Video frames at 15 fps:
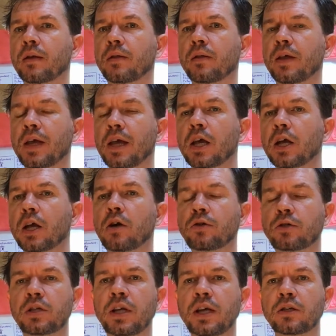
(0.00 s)
The ego
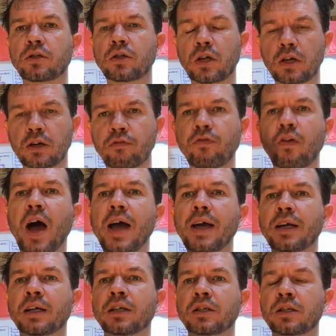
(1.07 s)
seeks to define
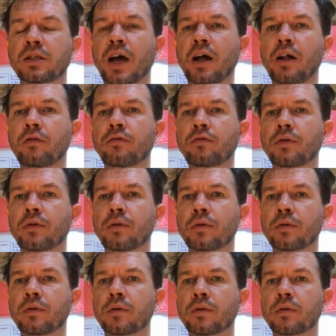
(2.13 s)
itself
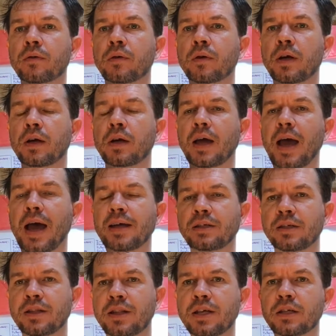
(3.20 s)

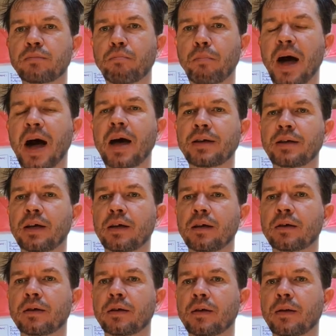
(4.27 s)
as this body
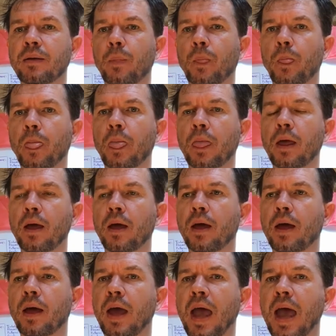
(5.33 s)

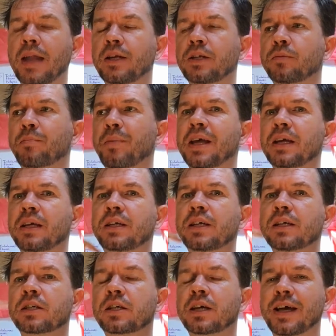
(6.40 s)
and as being
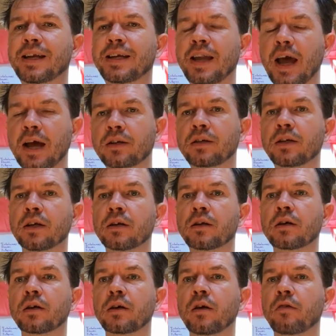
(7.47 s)
disconnected
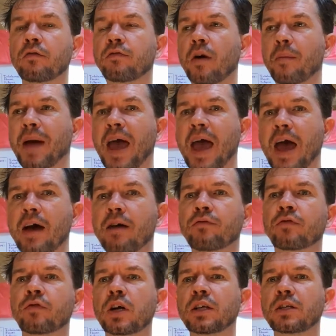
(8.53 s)
from
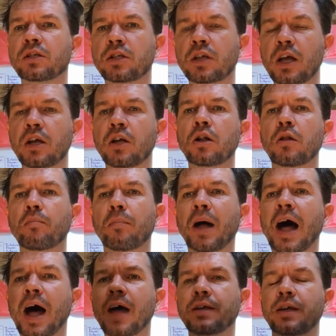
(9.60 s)
every single
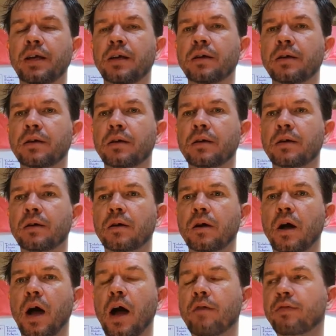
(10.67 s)
body
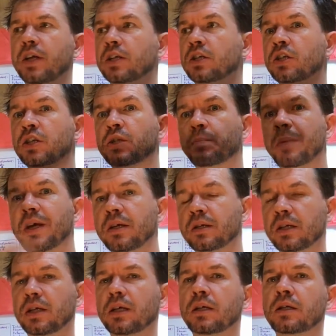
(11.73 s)
of its
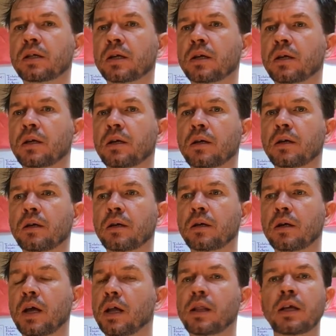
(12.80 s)
species
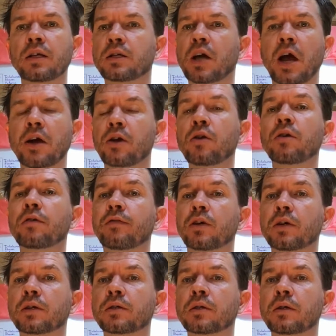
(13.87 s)
in the entire
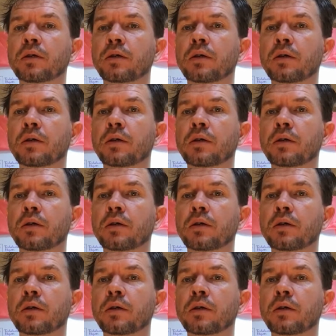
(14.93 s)
universe.